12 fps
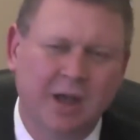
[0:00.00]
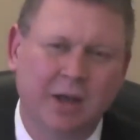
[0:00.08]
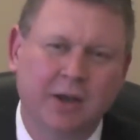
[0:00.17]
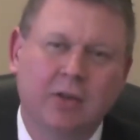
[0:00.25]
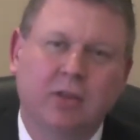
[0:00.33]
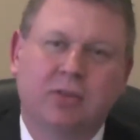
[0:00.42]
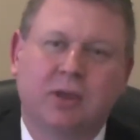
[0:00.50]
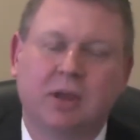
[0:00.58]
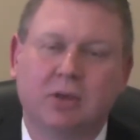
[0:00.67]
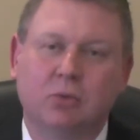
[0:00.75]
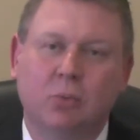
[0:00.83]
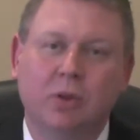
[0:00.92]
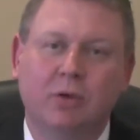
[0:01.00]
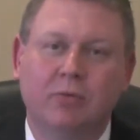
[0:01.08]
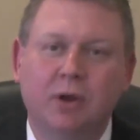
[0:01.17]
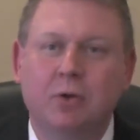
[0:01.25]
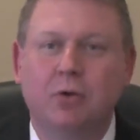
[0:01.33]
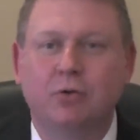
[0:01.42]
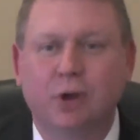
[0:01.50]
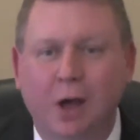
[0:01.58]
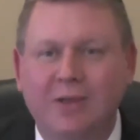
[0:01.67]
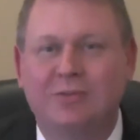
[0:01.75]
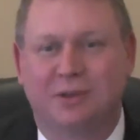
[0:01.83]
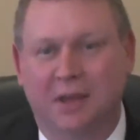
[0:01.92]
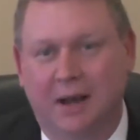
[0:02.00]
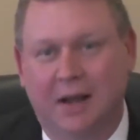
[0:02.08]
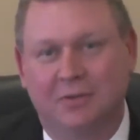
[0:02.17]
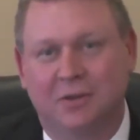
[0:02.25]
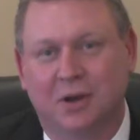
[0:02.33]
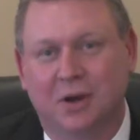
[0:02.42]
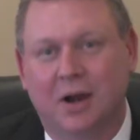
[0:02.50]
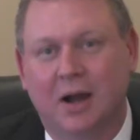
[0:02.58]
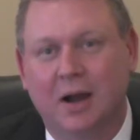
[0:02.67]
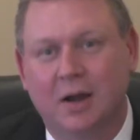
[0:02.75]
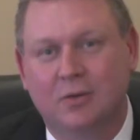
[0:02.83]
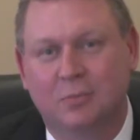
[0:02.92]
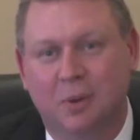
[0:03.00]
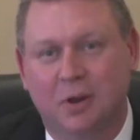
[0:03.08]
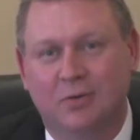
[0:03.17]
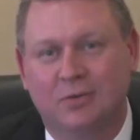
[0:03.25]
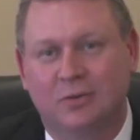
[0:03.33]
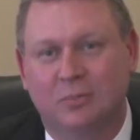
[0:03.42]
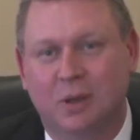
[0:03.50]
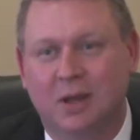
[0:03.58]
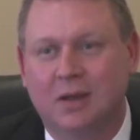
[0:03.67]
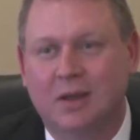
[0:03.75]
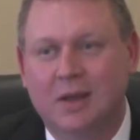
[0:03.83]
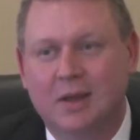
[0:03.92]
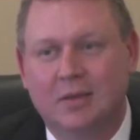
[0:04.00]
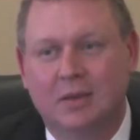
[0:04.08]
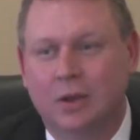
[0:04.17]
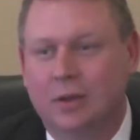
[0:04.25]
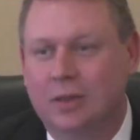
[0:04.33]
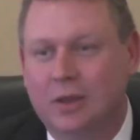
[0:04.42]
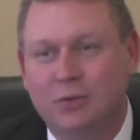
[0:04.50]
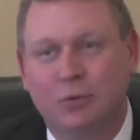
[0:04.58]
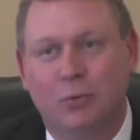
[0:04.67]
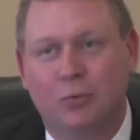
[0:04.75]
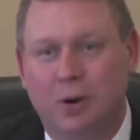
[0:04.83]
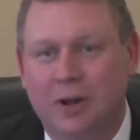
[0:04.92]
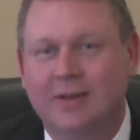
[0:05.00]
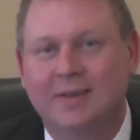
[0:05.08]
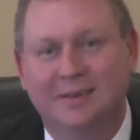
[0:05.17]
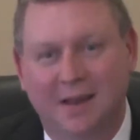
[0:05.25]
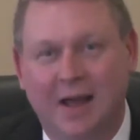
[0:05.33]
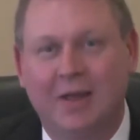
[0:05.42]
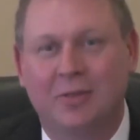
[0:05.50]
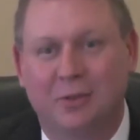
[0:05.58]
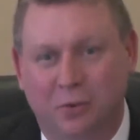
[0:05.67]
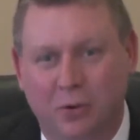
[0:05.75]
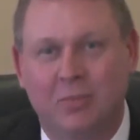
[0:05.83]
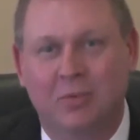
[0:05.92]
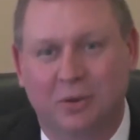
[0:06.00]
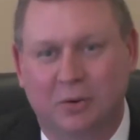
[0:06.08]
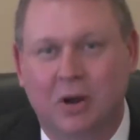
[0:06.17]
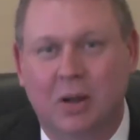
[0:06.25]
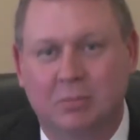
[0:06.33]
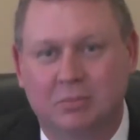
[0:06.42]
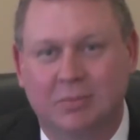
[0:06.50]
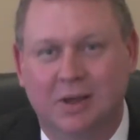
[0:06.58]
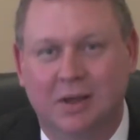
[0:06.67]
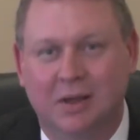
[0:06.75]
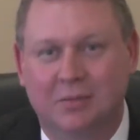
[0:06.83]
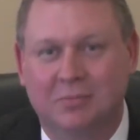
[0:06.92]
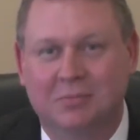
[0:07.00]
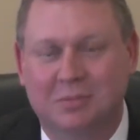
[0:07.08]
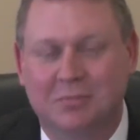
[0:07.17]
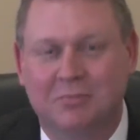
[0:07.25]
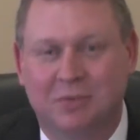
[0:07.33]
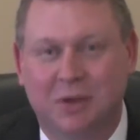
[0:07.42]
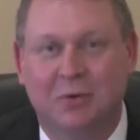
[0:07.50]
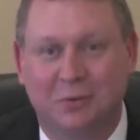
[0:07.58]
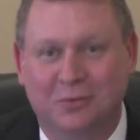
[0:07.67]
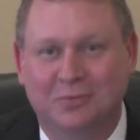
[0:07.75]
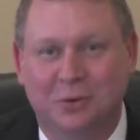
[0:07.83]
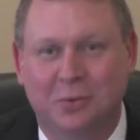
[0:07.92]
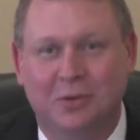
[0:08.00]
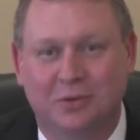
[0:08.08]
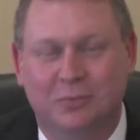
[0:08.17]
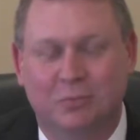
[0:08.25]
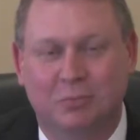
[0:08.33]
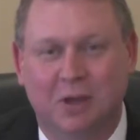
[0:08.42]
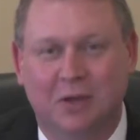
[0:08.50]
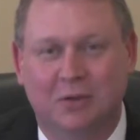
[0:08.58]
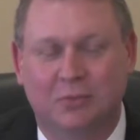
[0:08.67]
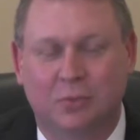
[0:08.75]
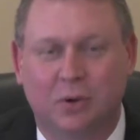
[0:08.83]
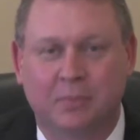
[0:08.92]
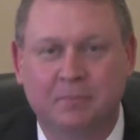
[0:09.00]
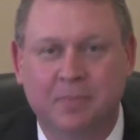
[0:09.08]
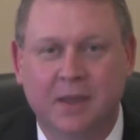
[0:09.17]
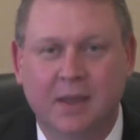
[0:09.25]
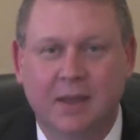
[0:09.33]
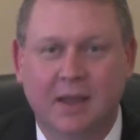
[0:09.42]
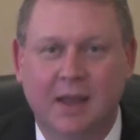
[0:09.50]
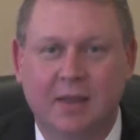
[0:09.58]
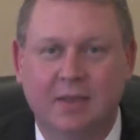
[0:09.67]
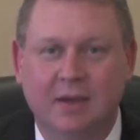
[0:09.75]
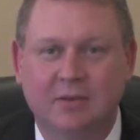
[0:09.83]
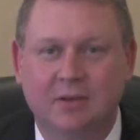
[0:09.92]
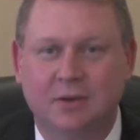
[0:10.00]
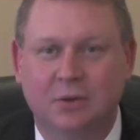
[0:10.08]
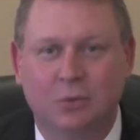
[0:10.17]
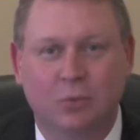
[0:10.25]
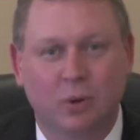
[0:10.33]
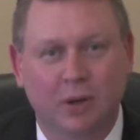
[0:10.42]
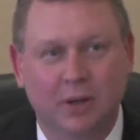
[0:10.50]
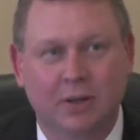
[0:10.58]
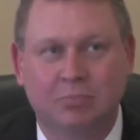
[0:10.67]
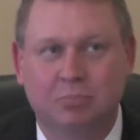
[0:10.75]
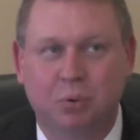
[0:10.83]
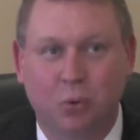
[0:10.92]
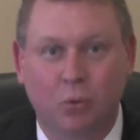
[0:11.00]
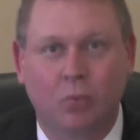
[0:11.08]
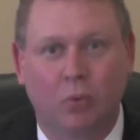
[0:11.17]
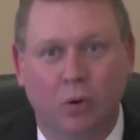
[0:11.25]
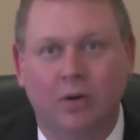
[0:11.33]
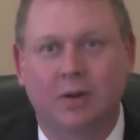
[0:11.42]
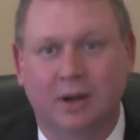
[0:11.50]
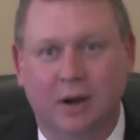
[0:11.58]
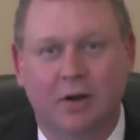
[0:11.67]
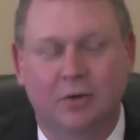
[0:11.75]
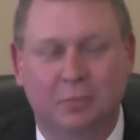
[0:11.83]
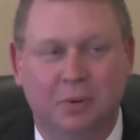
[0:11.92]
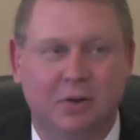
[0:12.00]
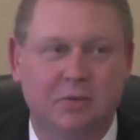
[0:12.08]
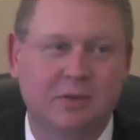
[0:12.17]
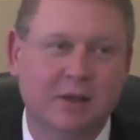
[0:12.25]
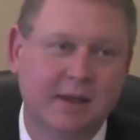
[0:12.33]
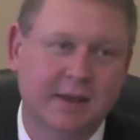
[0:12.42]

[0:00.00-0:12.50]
Another thing is, when the vendor does get out there, our experience has been that these are really not the cream of the crop vendors doing this maintenance work. And they tend to do really poor work in our experience.